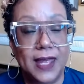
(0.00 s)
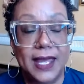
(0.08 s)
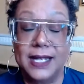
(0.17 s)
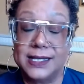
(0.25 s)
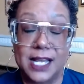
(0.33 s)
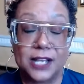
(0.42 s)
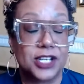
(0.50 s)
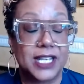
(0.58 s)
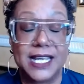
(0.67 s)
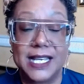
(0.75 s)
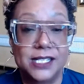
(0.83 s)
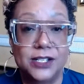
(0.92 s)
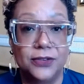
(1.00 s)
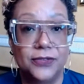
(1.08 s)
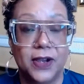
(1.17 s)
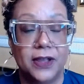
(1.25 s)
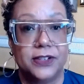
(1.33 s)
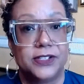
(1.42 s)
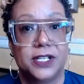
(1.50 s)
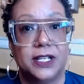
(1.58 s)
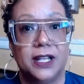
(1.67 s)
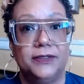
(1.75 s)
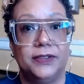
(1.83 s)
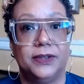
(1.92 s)
that, it's actually easier for others to
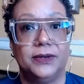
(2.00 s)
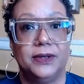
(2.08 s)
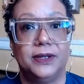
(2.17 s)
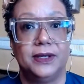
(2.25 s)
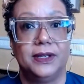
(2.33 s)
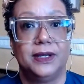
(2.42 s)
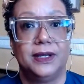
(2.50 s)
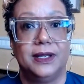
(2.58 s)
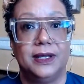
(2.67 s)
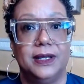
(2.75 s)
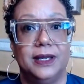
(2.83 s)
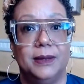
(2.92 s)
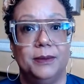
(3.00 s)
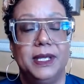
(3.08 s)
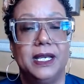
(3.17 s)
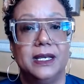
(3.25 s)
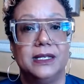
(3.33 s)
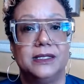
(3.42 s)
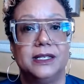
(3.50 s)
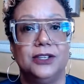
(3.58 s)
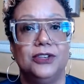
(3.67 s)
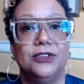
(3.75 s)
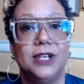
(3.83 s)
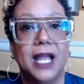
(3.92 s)
love you because
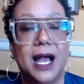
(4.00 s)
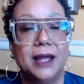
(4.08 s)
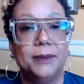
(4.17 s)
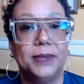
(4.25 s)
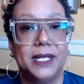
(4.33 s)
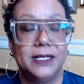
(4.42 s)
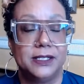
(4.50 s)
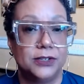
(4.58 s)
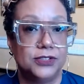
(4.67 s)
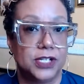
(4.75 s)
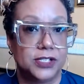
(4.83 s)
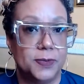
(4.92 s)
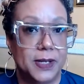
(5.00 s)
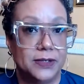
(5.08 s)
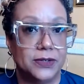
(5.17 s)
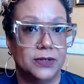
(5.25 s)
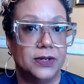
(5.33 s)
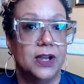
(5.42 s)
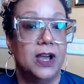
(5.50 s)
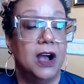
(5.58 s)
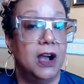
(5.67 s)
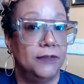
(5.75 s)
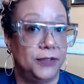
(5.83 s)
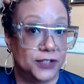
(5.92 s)
you're not being so judgmental
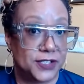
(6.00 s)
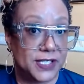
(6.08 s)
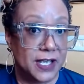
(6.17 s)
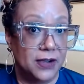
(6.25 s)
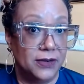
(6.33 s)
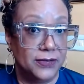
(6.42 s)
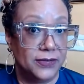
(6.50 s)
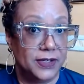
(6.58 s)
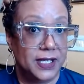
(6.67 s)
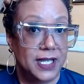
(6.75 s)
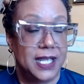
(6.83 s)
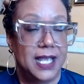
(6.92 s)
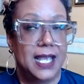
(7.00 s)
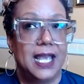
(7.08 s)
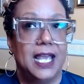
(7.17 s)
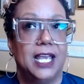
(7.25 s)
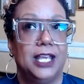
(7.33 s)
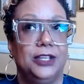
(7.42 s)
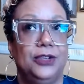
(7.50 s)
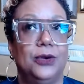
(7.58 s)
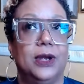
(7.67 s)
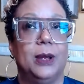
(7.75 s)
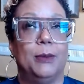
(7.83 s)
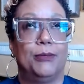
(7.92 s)
of yourself.
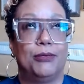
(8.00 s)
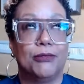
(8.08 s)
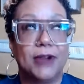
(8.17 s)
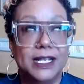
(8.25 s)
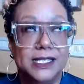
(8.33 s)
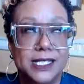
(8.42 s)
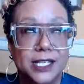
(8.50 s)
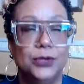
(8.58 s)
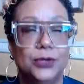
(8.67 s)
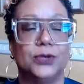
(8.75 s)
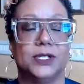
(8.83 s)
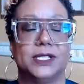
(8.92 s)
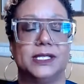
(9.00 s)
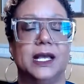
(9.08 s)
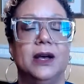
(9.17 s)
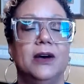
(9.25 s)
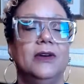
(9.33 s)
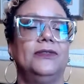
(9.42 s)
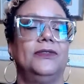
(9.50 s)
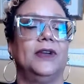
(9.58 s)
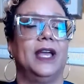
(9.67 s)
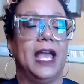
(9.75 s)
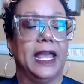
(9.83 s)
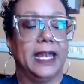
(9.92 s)
You're embracing yourself
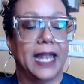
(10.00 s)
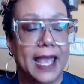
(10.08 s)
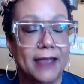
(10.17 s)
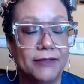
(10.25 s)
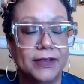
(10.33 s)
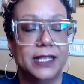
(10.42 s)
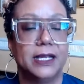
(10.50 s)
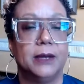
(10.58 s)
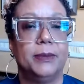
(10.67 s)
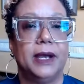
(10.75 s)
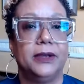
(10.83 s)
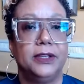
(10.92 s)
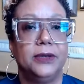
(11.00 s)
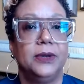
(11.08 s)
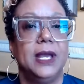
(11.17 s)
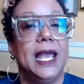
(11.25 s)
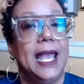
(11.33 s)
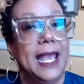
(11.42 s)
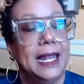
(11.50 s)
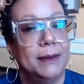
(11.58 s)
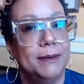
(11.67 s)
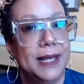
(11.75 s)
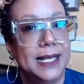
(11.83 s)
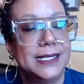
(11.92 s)
and everything about you, and
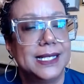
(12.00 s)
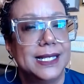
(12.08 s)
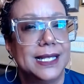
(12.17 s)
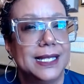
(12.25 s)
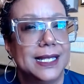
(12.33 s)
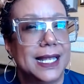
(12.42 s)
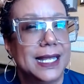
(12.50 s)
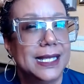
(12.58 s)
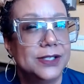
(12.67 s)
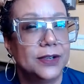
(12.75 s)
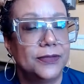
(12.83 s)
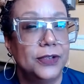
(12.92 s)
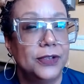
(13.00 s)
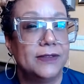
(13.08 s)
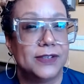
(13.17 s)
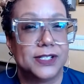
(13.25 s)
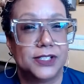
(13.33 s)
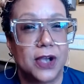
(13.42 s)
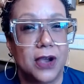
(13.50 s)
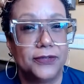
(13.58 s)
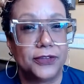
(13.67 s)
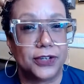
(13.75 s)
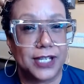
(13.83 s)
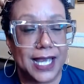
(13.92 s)
it makes it easier for you to have a
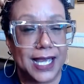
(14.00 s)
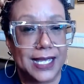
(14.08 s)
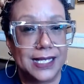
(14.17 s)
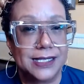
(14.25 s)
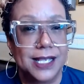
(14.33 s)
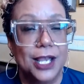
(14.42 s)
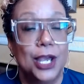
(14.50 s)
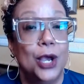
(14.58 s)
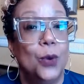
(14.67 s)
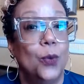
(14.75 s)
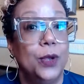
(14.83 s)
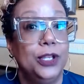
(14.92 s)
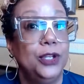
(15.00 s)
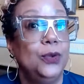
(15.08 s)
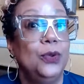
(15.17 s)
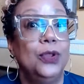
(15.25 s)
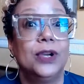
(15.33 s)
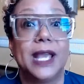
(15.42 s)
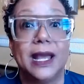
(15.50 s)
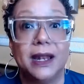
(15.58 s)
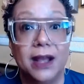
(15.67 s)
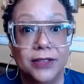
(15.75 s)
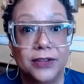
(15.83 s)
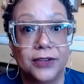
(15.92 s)
softer gaze when you look
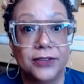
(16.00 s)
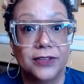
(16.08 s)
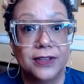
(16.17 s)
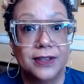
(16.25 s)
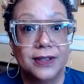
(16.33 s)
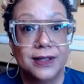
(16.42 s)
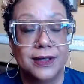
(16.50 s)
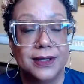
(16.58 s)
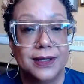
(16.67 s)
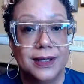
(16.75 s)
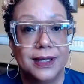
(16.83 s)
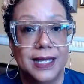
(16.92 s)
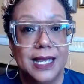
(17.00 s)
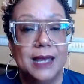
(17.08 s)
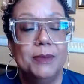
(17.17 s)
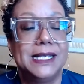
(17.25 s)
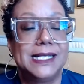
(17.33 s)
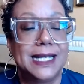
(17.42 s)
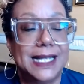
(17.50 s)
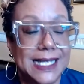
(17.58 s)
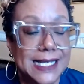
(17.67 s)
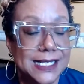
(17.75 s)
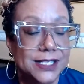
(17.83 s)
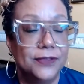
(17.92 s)
at others. It makes it
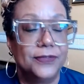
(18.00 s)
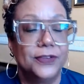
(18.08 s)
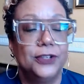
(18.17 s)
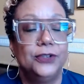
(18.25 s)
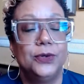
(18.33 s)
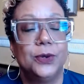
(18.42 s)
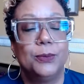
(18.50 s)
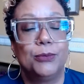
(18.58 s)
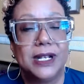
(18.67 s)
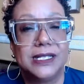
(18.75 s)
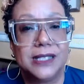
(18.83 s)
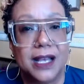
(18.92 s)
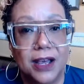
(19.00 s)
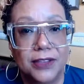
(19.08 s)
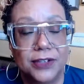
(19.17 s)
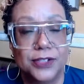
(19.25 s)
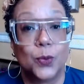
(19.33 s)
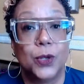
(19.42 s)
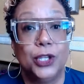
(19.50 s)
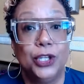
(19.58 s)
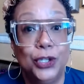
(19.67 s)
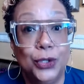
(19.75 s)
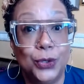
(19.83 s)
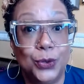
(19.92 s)
easier for you to embrace others
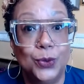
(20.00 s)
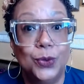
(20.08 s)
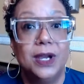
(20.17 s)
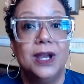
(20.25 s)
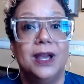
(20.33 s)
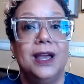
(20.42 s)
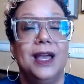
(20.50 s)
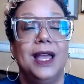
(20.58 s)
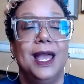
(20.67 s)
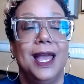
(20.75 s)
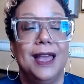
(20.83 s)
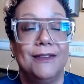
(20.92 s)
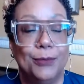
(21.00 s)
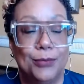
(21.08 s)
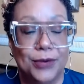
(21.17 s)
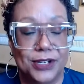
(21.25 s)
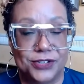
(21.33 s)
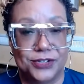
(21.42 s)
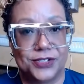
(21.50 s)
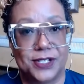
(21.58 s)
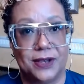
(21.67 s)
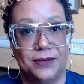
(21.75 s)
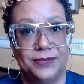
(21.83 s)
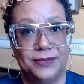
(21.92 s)
when you have embraced
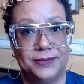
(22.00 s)
yourself.